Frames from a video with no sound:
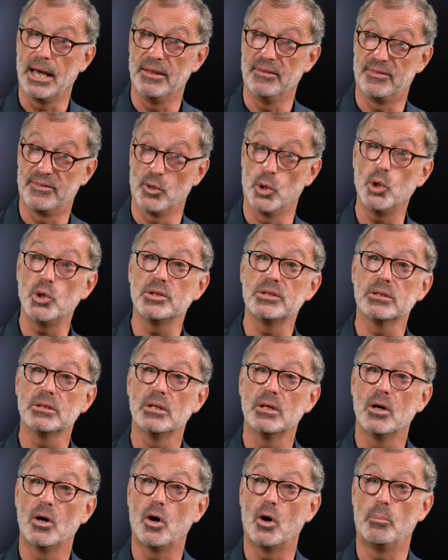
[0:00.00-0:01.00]
third,
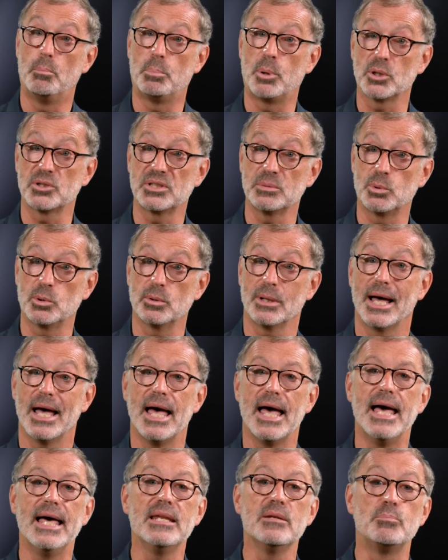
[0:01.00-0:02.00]
a possible
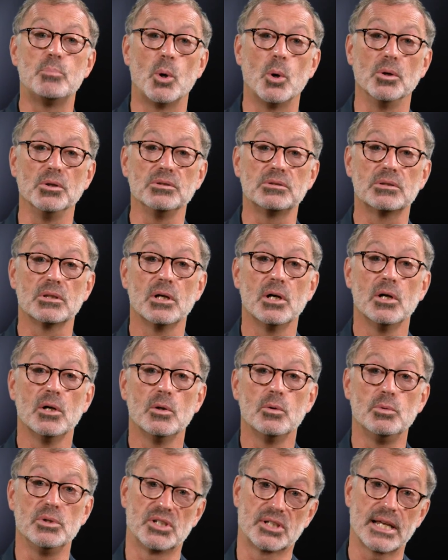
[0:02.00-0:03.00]
endpoint,
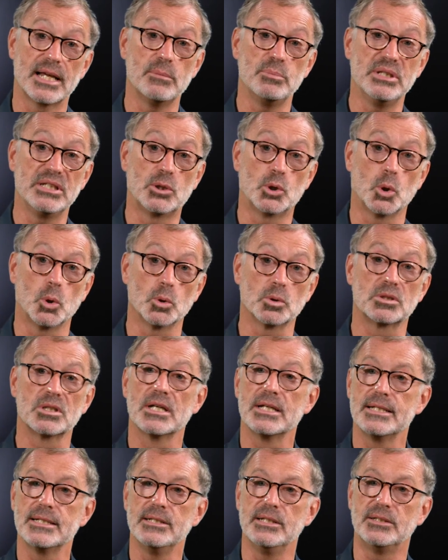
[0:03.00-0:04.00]
which can be called
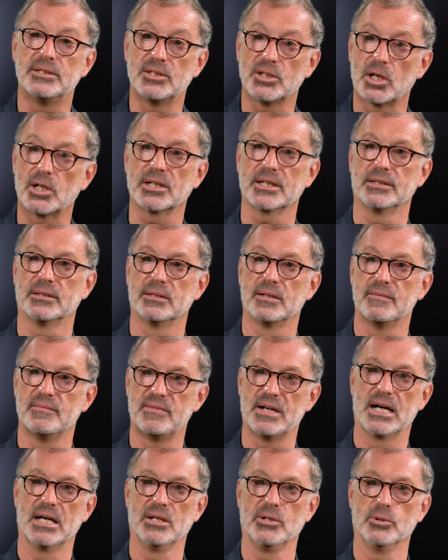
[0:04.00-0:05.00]
the target
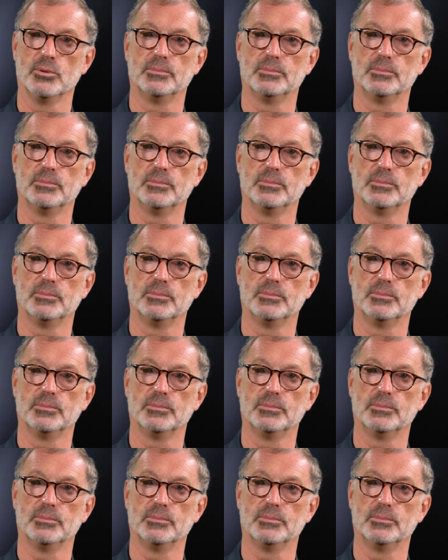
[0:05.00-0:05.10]
value.